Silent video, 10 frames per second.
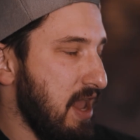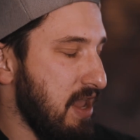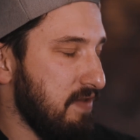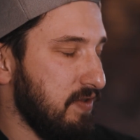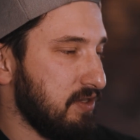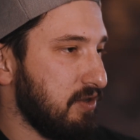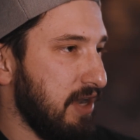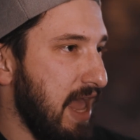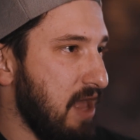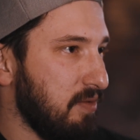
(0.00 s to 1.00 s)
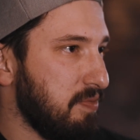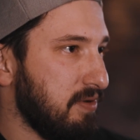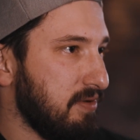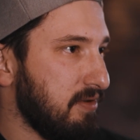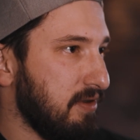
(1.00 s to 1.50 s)
If it's going to help
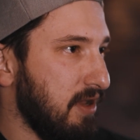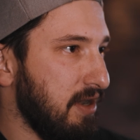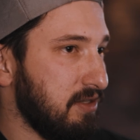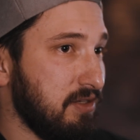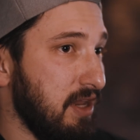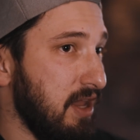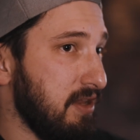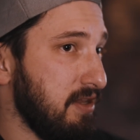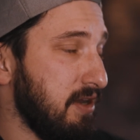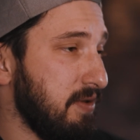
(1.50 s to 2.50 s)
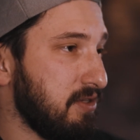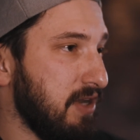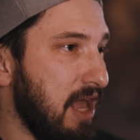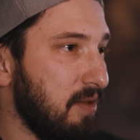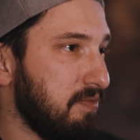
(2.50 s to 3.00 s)
and it's going to
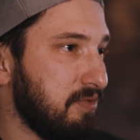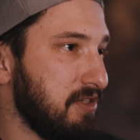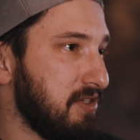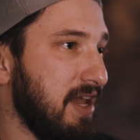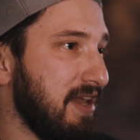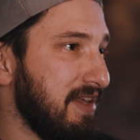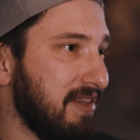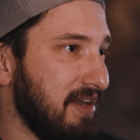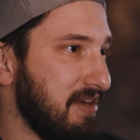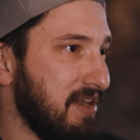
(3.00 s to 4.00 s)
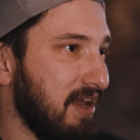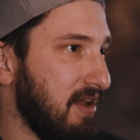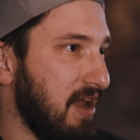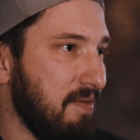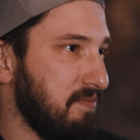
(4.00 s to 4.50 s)
help society, then yeah,
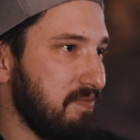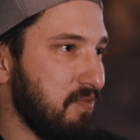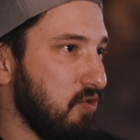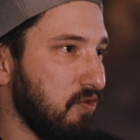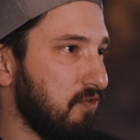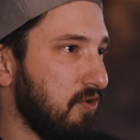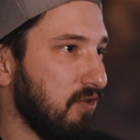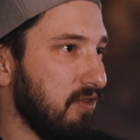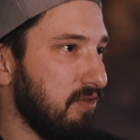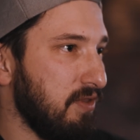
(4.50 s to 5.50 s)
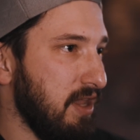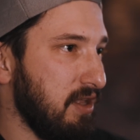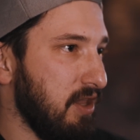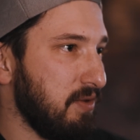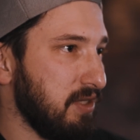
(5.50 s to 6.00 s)
I'm all for it
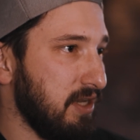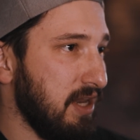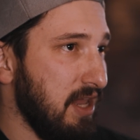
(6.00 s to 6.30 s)
closing.